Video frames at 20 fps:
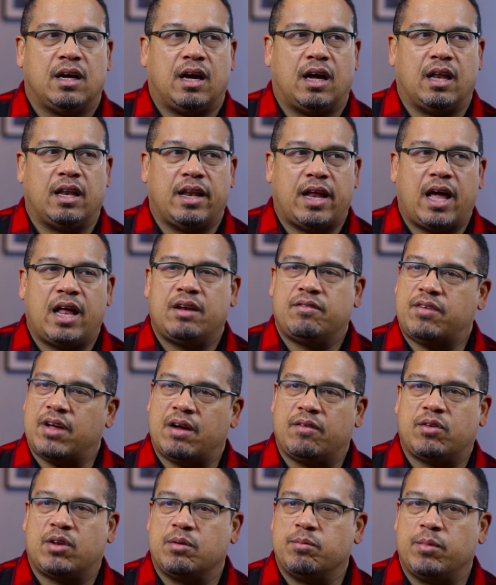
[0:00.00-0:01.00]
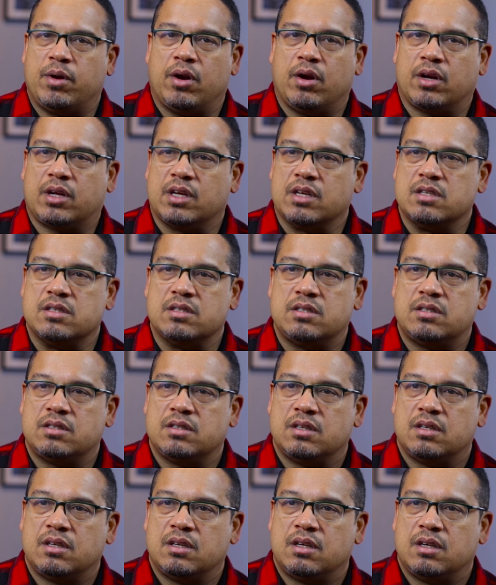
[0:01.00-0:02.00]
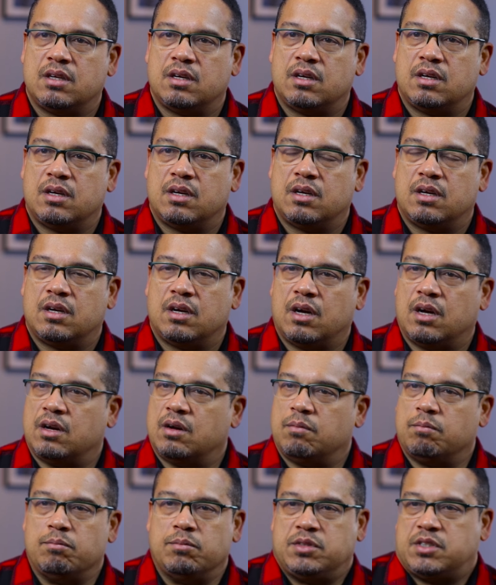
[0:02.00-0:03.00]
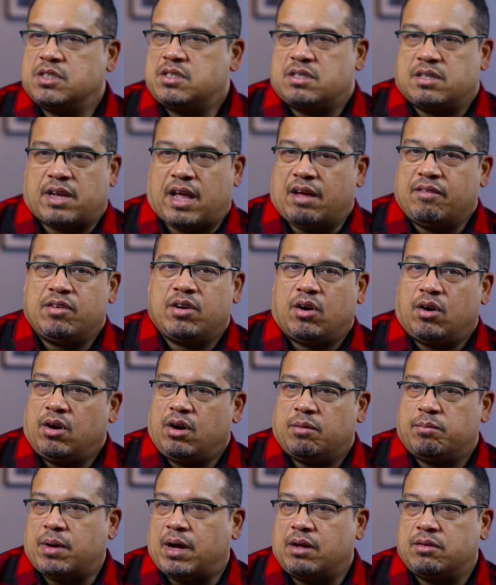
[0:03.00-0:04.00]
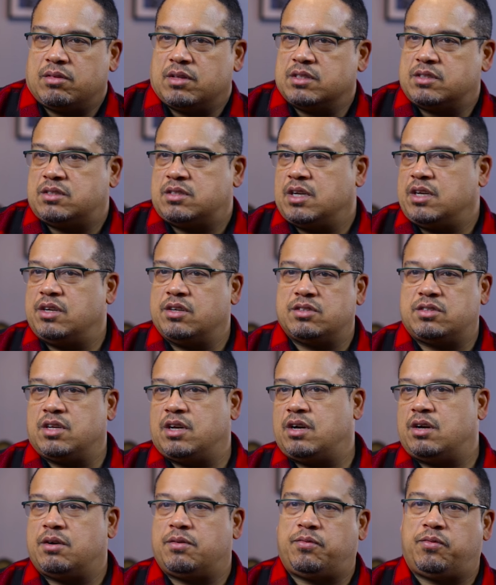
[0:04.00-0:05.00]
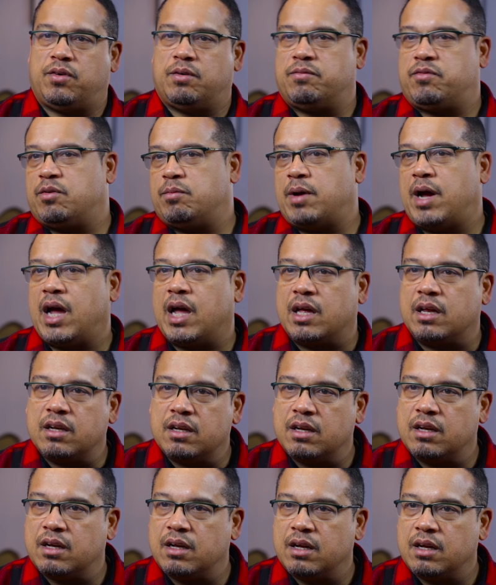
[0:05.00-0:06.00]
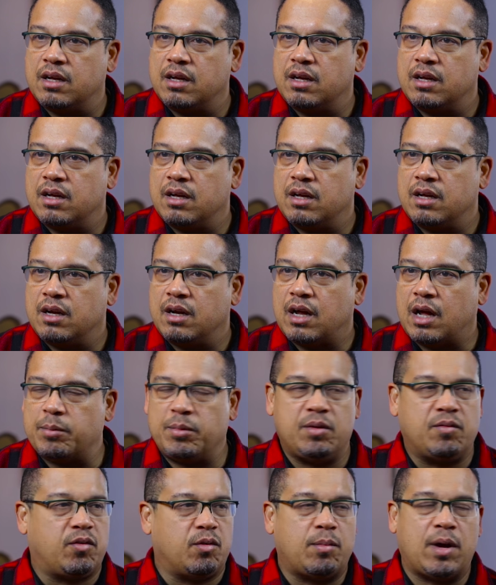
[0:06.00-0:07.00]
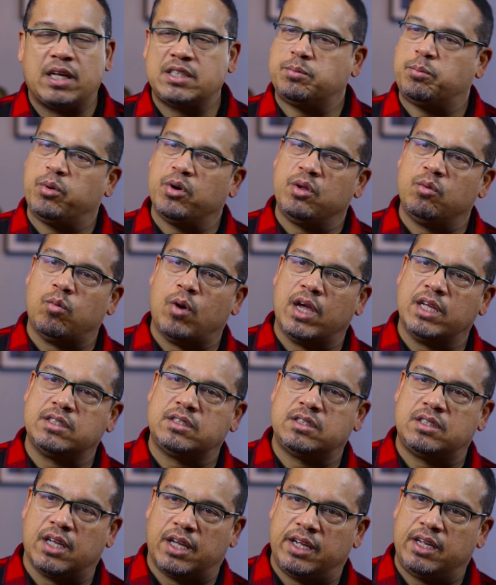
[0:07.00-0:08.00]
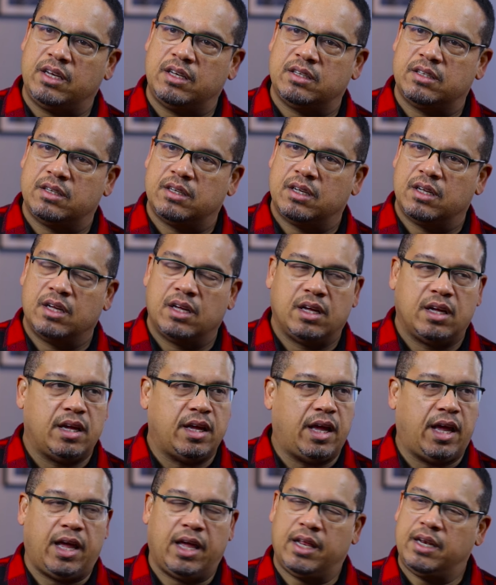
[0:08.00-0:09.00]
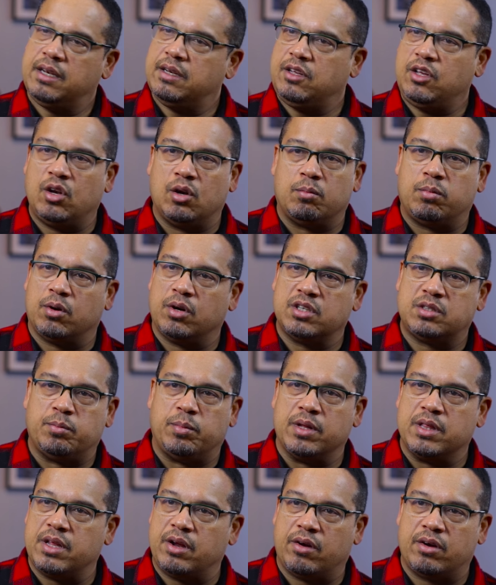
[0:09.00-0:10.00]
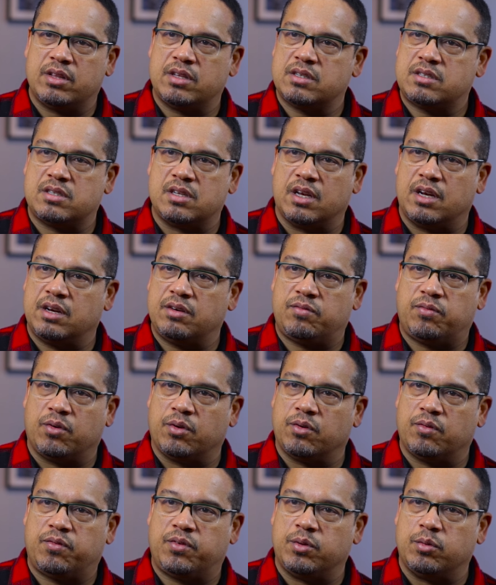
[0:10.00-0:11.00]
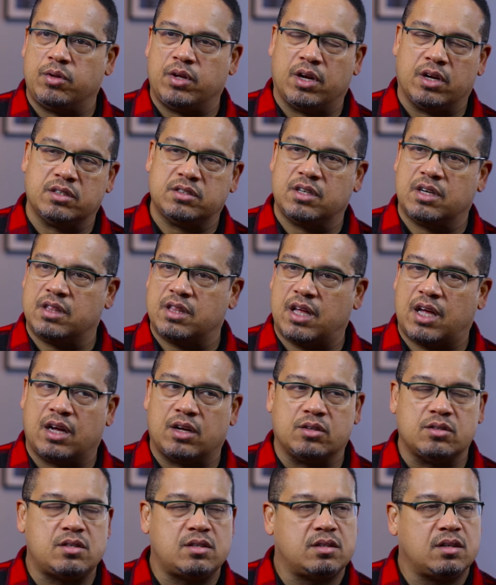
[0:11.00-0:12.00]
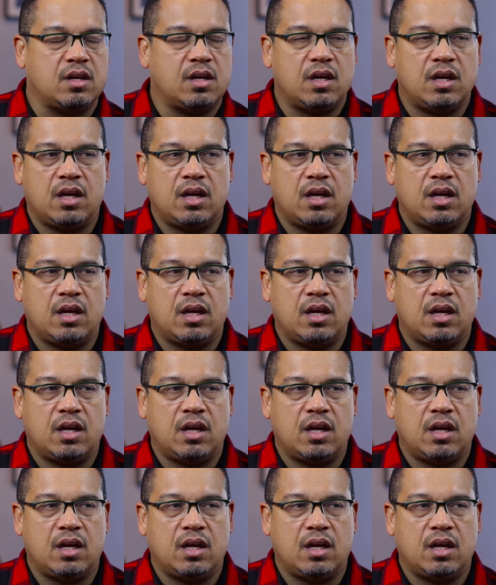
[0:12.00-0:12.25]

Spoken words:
A lot of African-Americans just haven't heard about the senior senator from Vermont. Yeah. I mean, Vermont's a pretty white state. And, you know, Bernie's been there in the Senate for a few years and in the House.